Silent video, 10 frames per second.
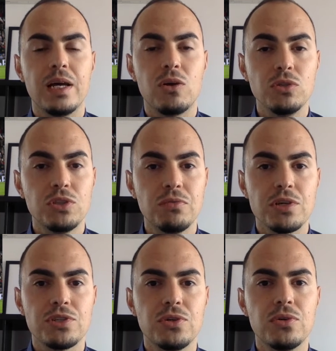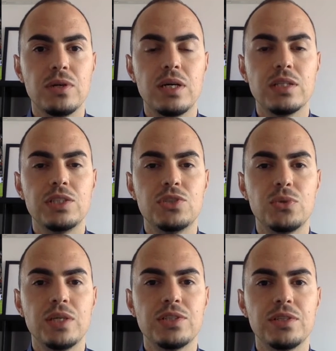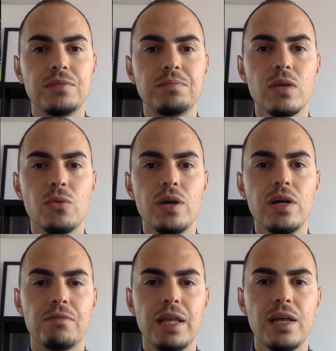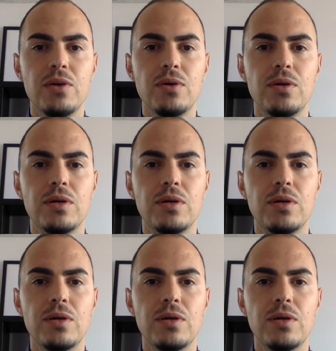controversial situation where Fedel,